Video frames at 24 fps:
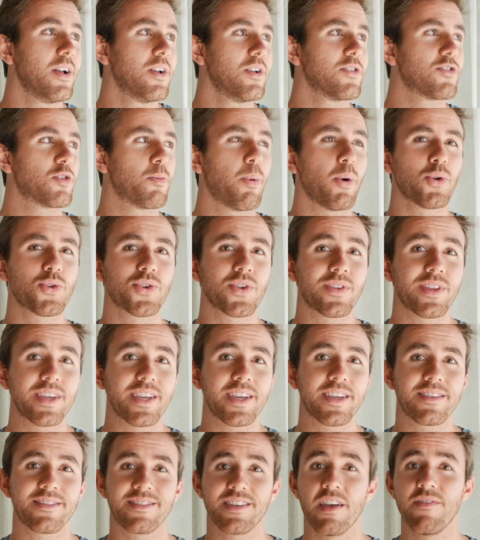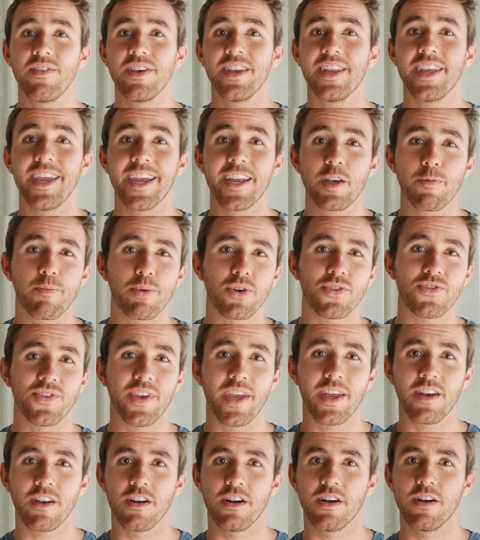supposedly
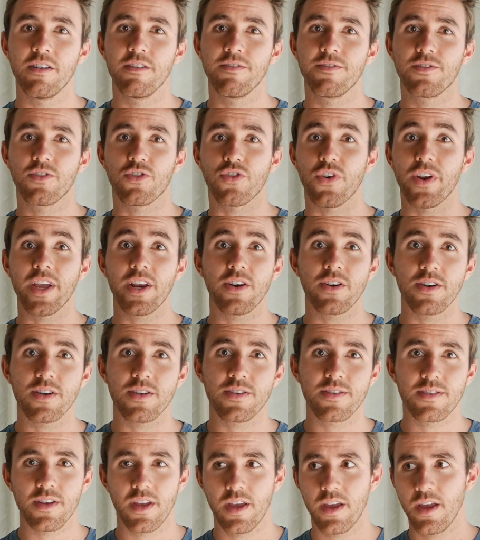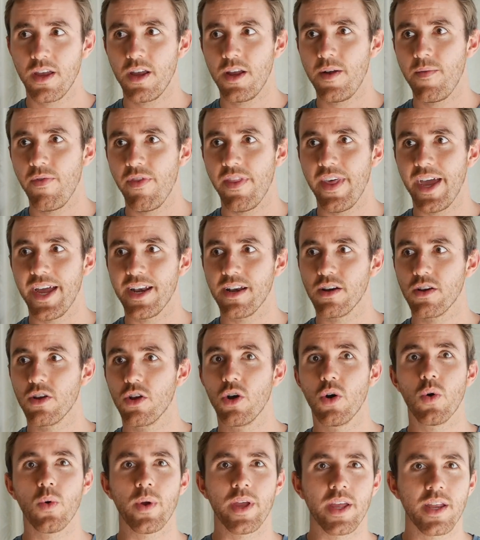78% of traders that
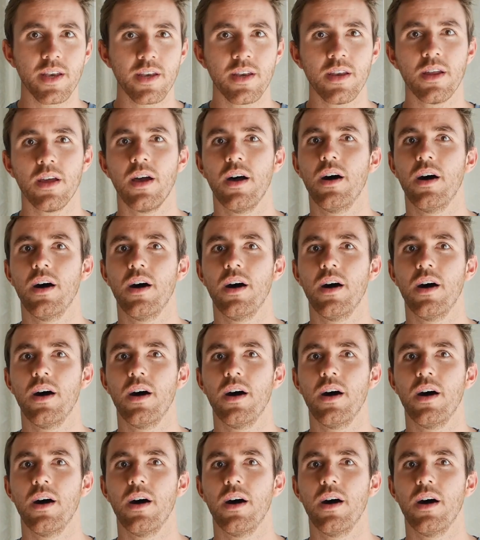go in